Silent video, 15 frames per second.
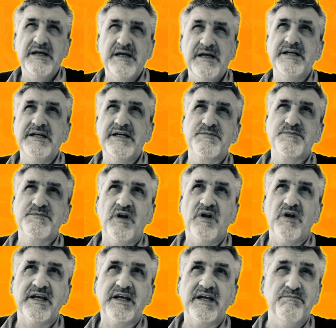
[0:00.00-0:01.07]
It's more
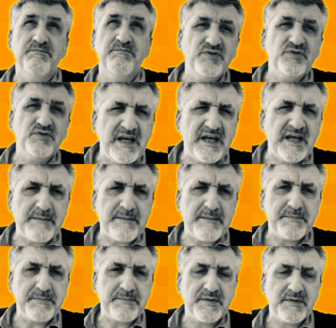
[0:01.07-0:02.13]
like a boot camp,
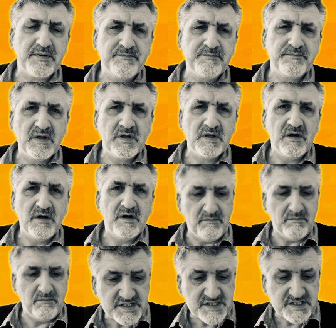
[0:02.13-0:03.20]
a
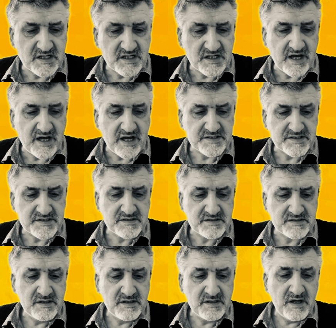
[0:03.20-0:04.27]
masterclass.
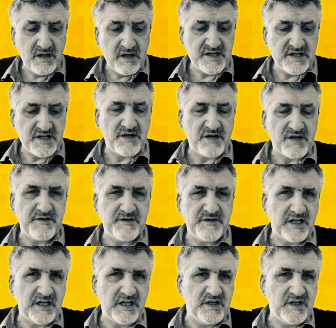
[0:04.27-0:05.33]
It's something
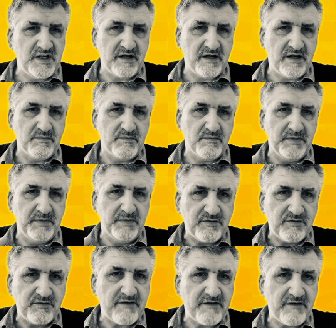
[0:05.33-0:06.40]
that we can build
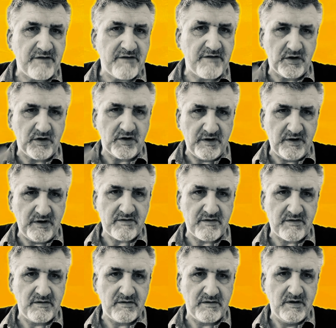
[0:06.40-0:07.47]
together, work together,
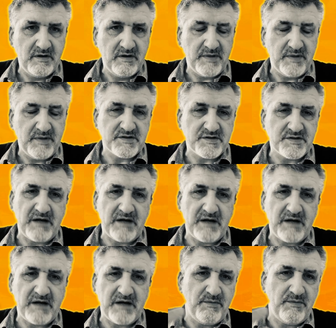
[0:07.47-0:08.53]
because I'm not
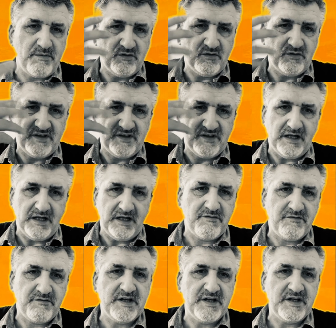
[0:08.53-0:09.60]
coming to tell you
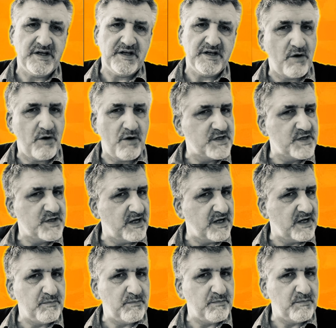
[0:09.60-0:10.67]
things. It's coming with my
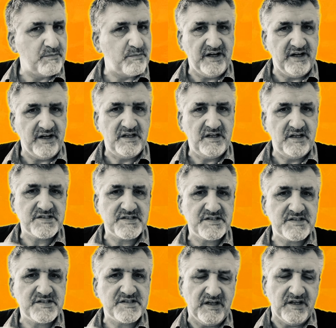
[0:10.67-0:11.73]
bloody ideas,
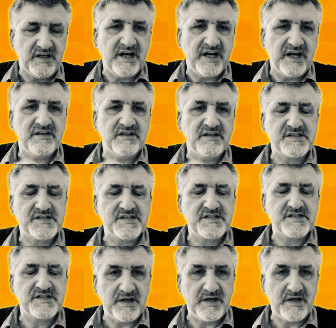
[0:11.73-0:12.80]
giving guidance,
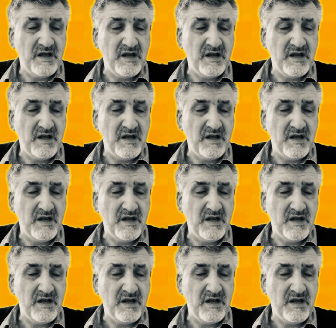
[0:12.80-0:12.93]
helping,